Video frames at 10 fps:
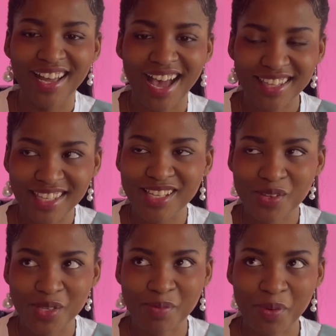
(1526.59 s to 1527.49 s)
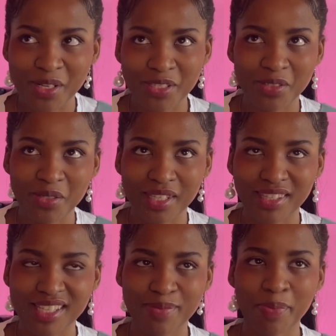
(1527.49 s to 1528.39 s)
I think it's also important to note that
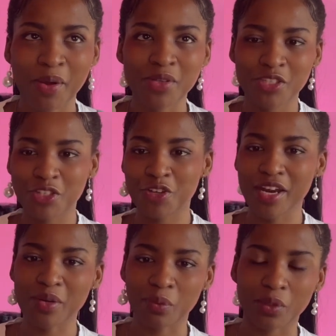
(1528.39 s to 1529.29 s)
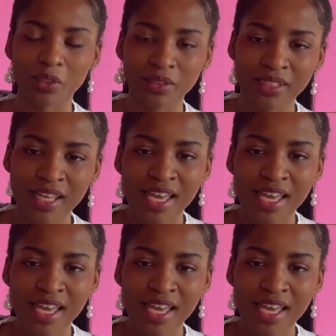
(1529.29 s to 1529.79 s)
this post-trend world